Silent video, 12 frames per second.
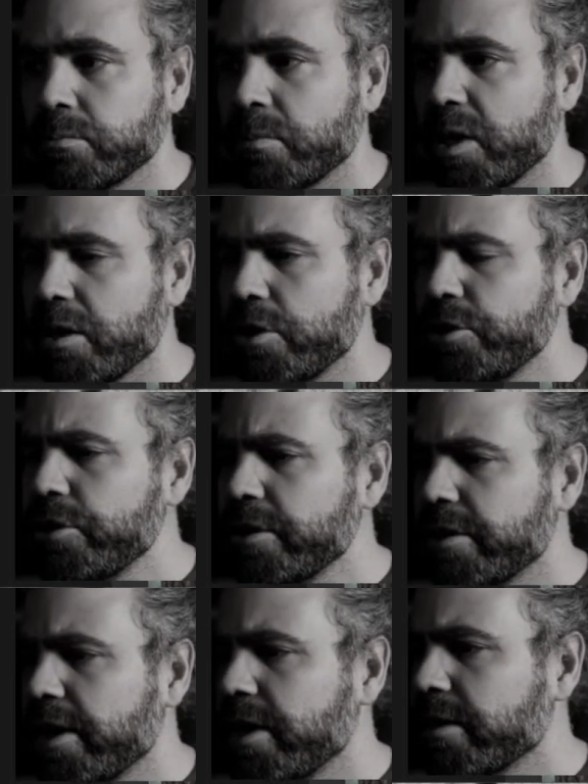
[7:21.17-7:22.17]
And other than
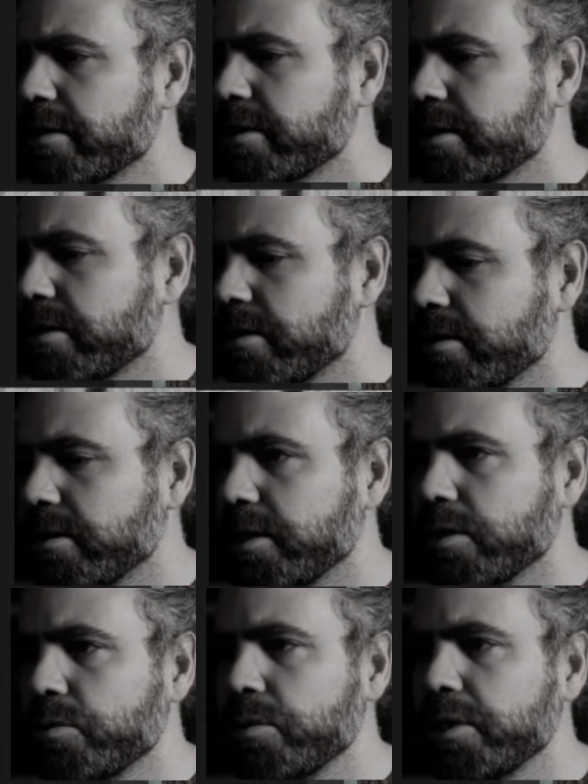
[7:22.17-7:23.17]
that, the
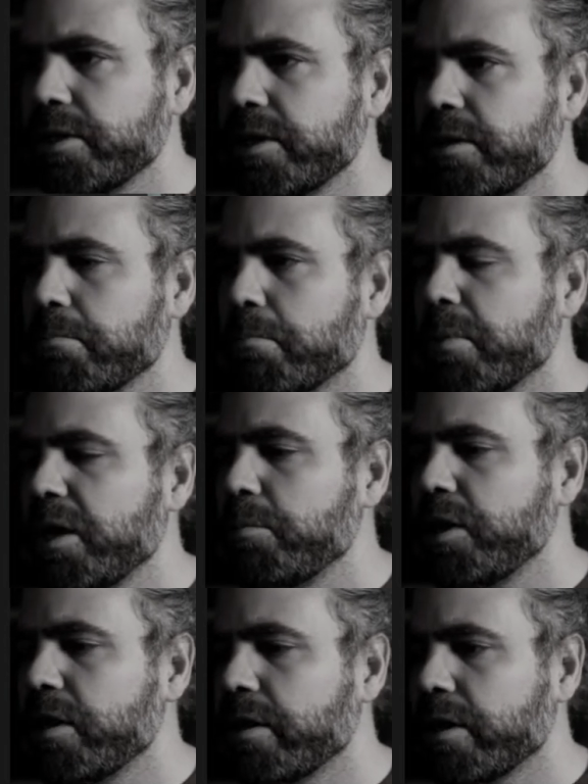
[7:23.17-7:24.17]
only thing
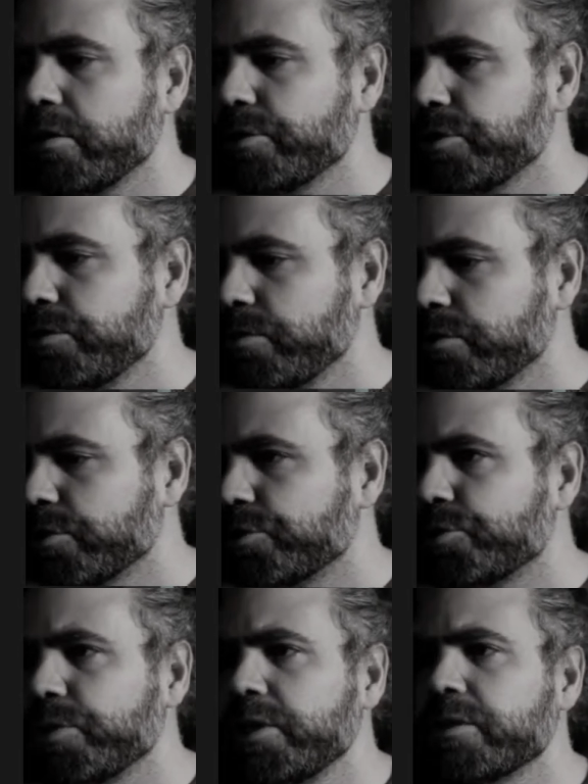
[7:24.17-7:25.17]
maybe that I'll do, the
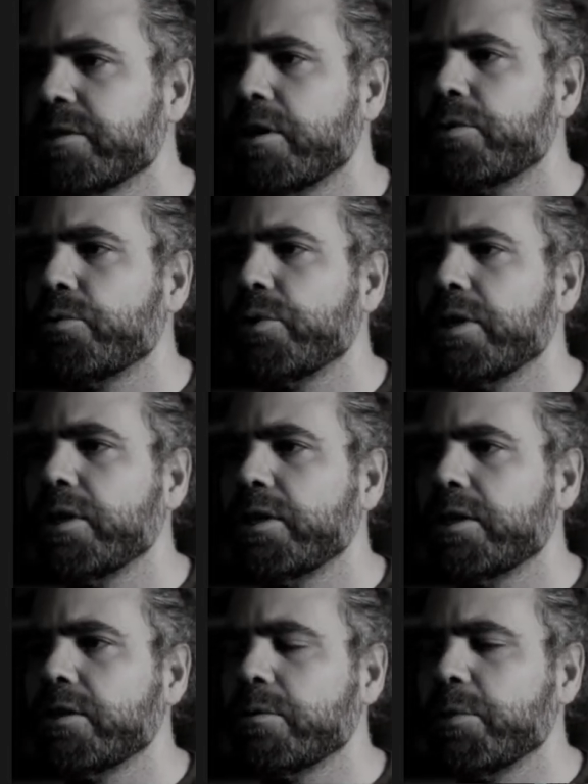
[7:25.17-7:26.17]
tree is not really
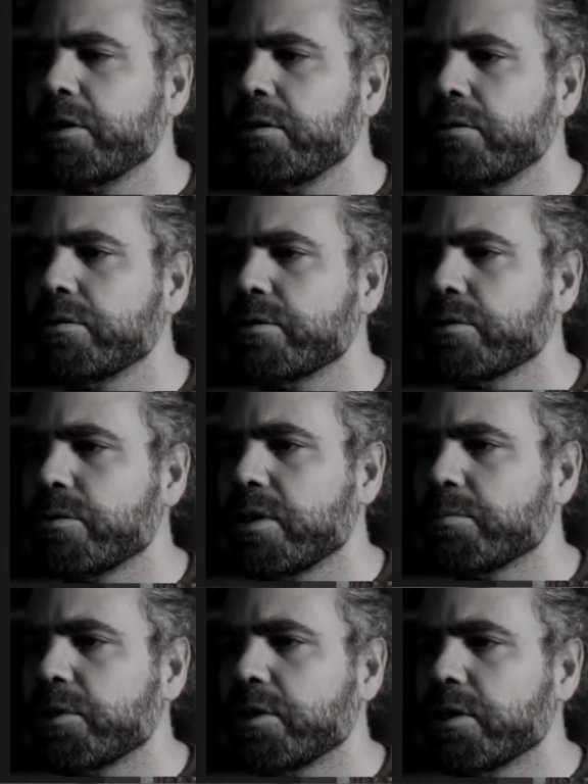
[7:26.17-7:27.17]
in the middle, so
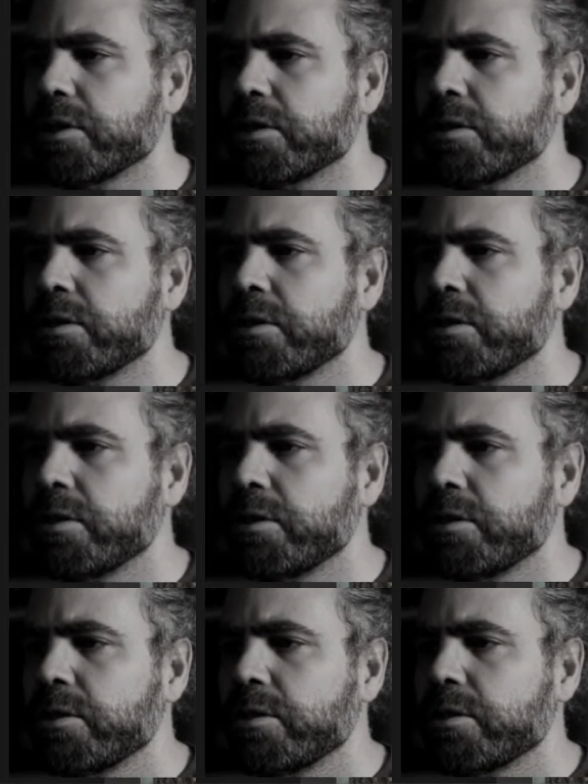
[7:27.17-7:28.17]
I'm gonna
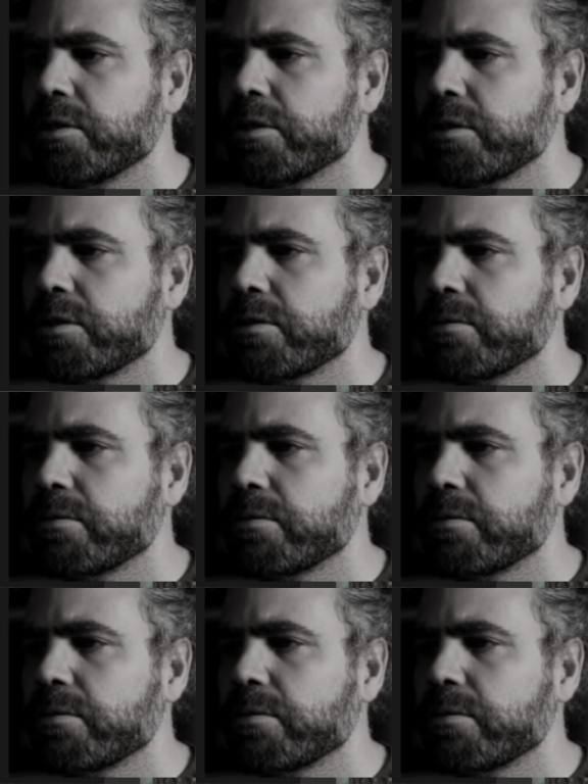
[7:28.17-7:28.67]
just